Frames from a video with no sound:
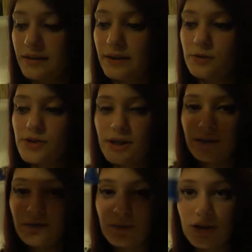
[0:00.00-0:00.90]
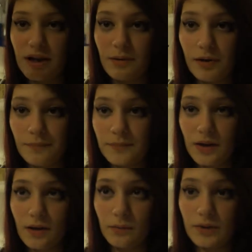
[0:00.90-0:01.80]
They also give you a timer,
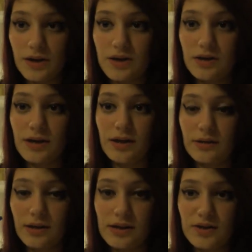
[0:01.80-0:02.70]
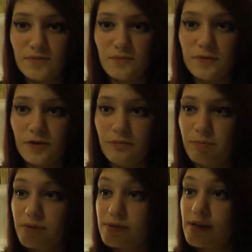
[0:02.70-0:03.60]
which is full of
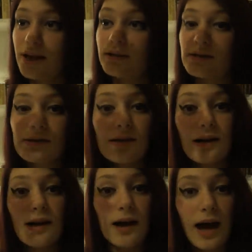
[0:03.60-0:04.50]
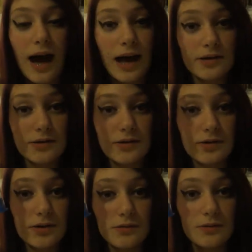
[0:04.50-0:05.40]
blue sand, and
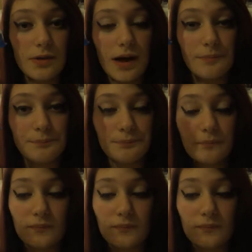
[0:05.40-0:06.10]
you um,